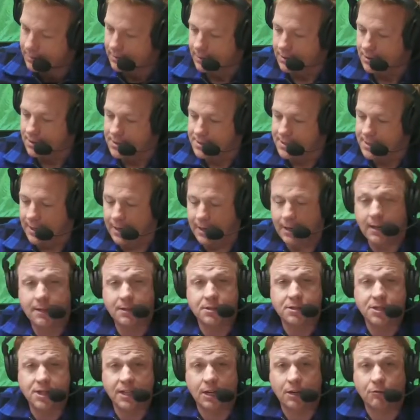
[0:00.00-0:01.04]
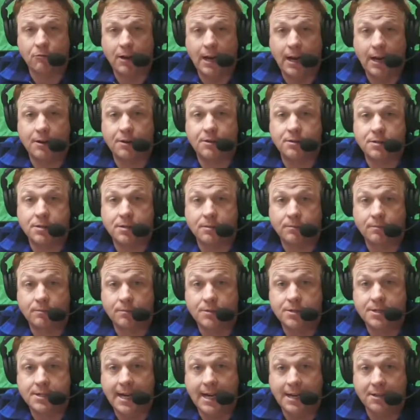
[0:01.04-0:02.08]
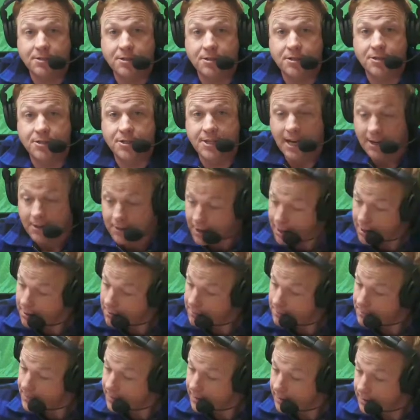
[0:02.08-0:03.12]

There's second round starts this Saturday.